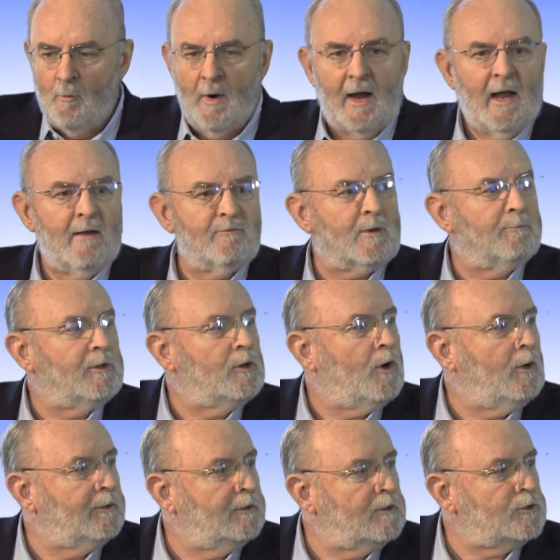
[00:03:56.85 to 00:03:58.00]
we have something
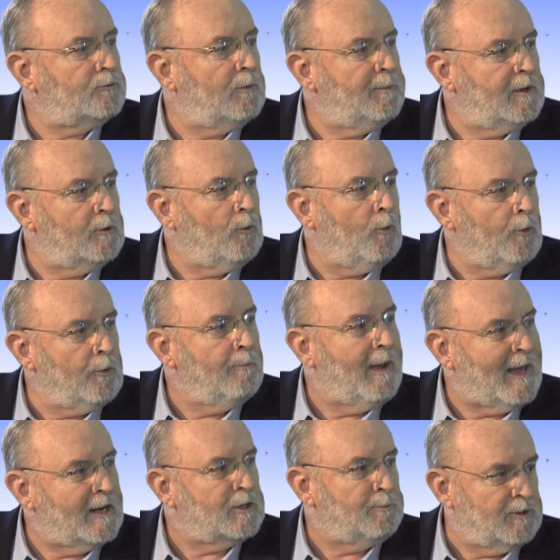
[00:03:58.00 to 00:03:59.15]
called a distributed order
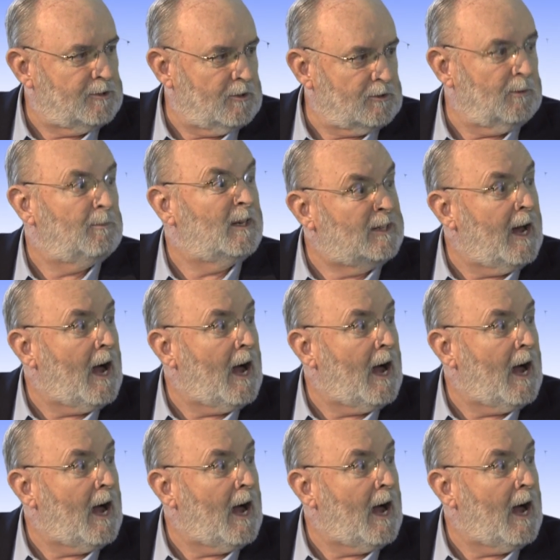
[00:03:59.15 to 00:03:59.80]
management system, a